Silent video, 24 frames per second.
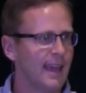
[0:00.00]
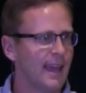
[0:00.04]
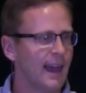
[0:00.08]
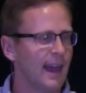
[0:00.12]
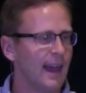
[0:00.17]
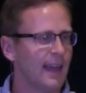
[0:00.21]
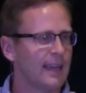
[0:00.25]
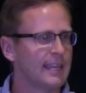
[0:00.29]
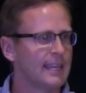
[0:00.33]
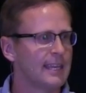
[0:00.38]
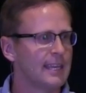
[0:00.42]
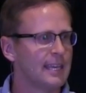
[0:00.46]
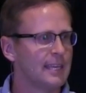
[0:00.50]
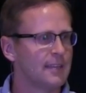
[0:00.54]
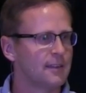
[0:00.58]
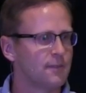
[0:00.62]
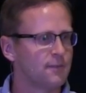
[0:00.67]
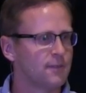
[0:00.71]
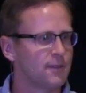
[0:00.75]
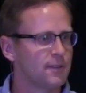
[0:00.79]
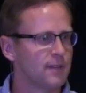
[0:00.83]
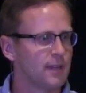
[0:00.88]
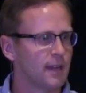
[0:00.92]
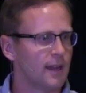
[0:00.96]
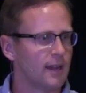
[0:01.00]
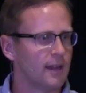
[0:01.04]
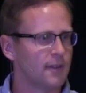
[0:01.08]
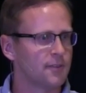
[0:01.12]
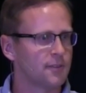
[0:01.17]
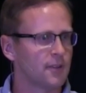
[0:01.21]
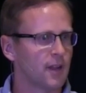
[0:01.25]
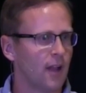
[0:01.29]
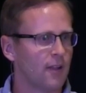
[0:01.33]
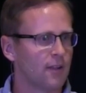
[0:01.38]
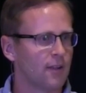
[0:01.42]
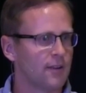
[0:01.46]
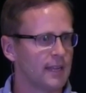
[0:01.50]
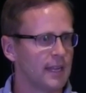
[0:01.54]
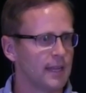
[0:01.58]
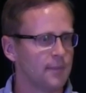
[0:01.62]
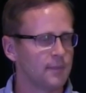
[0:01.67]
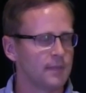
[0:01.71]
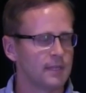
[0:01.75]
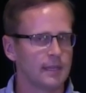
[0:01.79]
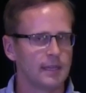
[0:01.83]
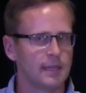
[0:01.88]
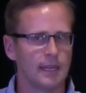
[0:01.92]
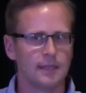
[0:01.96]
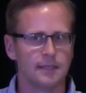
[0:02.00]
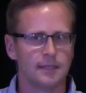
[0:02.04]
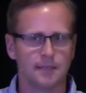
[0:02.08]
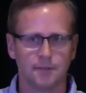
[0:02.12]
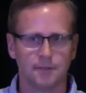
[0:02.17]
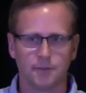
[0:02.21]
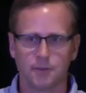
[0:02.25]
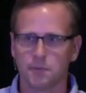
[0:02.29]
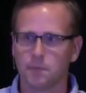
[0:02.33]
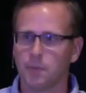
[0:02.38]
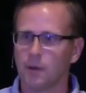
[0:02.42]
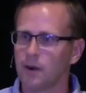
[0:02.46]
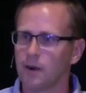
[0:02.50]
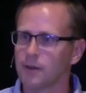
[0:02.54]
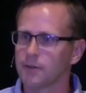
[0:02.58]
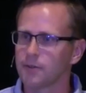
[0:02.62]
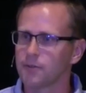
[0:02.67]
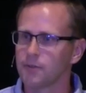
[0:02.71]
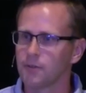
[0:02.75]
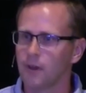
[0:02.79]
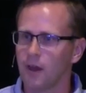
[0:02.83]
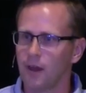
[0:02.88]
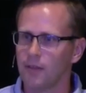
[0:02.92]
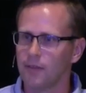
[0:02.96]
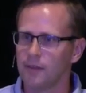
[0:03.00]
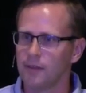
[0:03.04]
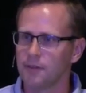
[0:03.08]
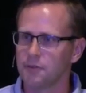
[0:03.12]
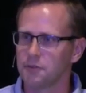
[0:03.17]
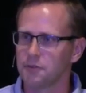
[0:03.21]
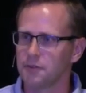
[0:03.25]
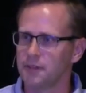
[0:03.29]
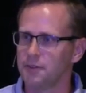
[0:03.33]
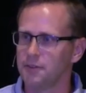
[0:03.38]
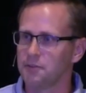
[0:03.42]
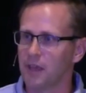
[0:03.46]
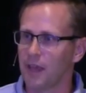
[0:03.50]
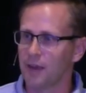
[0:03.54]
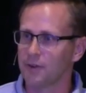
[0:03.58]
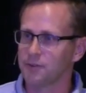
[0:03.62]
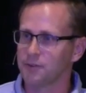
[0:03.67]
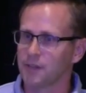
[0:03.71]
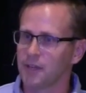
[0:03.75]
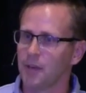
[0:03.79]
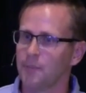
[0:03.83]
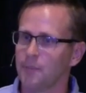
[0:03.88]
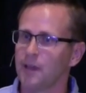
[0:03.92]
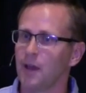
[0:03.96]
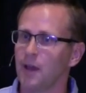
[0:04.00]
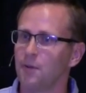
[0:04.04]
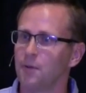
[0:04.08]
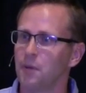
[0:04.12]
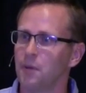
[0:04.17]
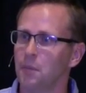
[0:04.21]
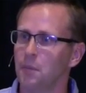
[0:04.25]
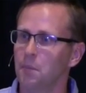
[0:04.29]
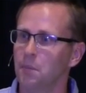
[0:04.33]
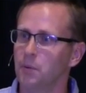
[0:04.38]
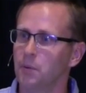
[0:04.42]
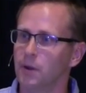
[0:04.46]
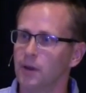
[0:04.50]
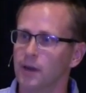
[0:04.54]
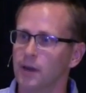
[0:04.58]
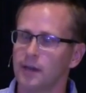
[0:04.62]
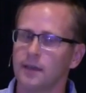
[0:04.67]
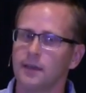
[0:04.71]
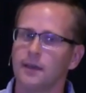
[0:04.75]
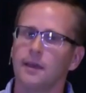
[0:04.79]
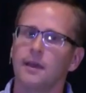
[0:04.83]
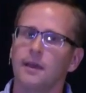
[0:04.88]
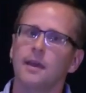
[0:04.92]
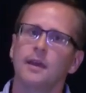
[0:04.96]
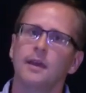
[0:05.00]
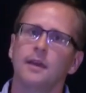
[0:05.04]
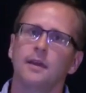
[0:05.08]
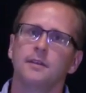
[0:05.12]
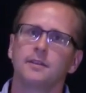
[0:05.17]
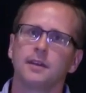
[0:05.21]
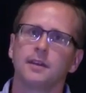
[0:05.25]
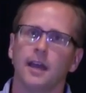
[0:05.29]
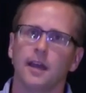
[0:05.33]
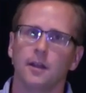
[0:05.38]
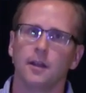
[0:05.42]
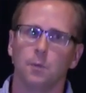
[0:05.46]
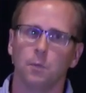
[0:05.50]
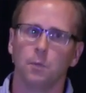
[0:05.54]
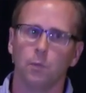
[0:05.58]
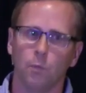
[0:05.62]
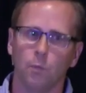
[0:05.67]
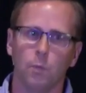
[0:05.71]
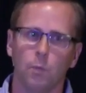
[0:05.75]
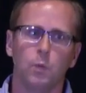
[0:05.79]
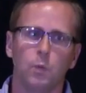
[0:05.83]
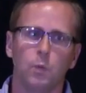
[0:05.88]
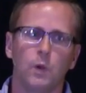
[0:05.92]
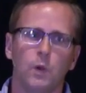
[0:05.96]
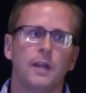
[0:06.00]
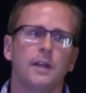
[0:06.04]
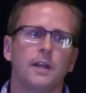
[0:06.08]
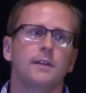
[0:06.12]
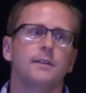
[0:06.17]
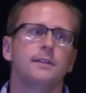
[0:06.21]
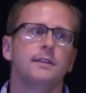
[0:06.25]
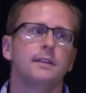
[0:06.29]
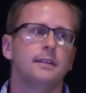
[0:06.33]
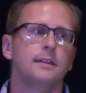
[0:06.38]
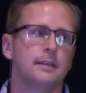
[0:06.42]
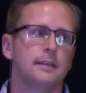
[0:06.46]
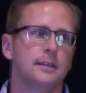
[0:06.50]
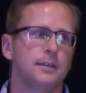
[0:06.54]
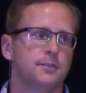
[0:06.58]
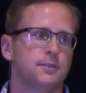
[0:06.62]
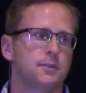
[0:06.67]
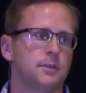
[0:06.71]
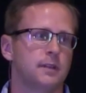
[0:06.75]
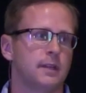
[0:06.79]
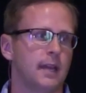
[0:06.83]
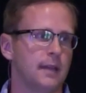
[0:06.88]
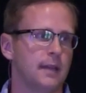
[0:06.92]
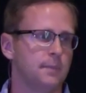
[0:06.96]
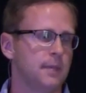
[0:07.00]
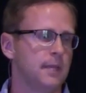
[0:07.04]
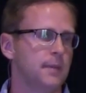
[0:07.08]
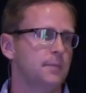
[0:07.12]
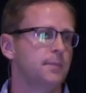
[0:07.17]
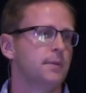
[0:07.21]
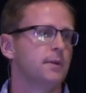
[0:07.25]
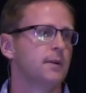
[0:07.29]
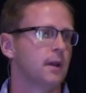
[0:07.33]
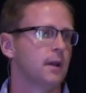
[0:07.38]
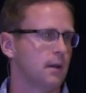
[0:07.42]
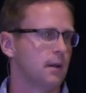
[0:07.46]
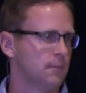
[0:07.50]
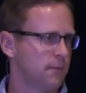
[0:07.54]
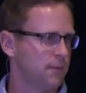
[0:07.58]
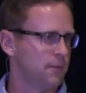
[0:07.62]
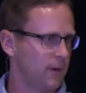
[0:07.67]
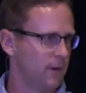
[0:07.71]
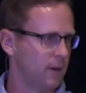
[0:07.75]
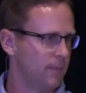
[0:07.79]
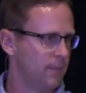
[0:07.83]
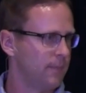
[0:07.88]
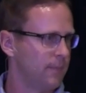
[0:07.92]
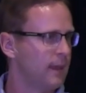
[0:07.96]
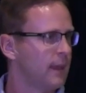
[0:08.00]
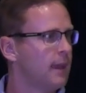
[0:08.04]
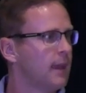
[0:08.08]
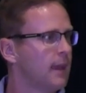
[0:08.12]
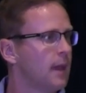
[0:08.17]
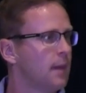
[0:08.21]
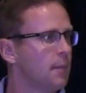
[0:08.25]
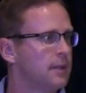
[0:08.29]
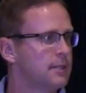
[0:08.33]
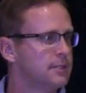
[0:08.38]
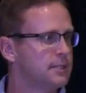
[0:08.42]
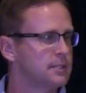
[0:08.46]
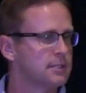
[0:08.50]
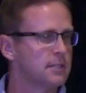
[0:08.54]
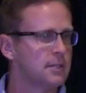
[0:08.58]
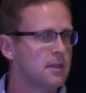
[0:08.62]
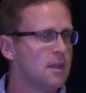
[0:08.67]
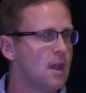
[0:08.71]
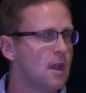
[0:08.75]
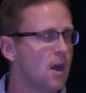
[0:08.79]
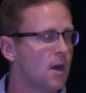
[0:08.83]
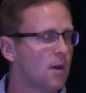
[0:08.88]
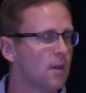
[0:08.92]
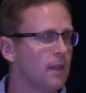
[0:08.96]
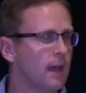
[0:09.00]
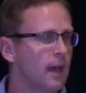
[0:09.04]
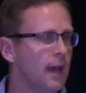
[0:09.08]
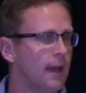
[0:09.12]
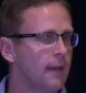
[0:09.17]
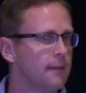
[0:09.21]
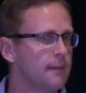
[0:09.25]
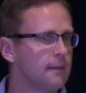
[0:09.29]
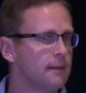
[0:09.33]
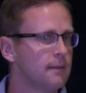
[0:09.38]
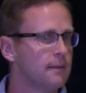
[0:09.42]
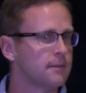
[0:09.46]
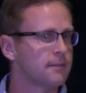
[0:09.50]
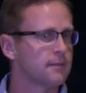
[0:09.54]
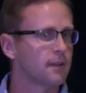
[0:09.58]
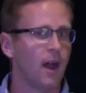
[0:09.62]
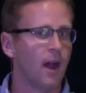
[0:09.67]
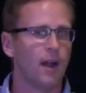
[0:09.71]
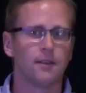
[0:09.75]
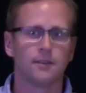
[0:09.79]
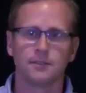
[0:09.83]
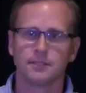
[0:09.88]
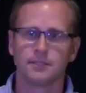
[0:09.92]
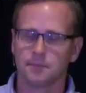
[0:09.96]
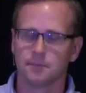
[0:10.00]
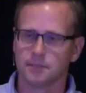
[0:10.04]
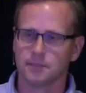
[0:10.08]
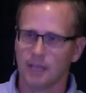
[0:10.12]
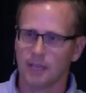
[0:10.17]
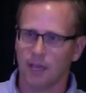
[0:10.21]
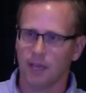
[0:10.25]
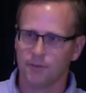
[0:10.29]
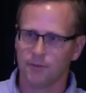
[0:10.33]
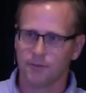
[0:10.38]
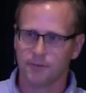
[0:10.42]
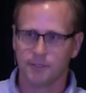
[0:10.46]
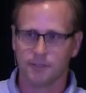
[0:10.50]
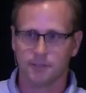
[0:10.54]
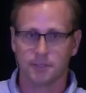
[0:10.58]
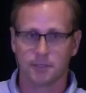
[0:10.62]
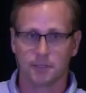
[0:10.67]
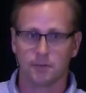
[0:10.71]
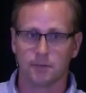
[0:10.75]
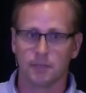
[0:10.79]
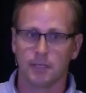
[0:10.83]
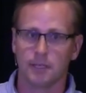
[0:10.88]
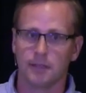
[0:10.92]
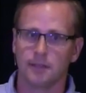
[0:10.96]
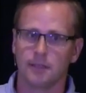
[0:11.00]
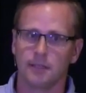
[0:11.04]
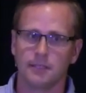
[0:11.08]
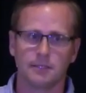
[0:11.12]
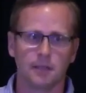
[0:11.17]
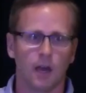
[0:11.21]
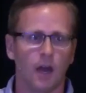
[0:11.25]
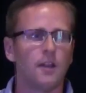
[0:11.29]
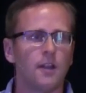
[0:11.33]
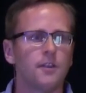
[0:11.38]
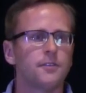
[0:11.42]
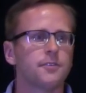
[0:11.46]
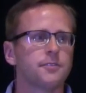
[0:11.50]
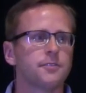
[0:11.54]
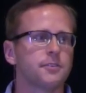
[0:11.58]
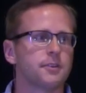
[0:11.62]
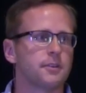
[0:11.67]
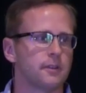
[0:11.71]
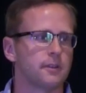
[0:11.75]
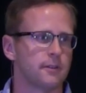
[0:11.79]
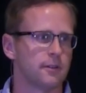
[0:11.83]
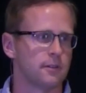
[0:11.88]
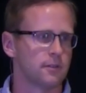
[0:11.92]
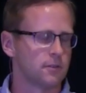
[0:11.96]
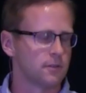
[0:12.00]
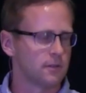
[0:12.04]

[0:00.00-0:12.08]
He interviewed a scholar named Kenton Sparks on this, and he's actually coming out with a book titled, Where Did the Israelite People Come From? But just know that scholars themselves disagree. It's uncertain.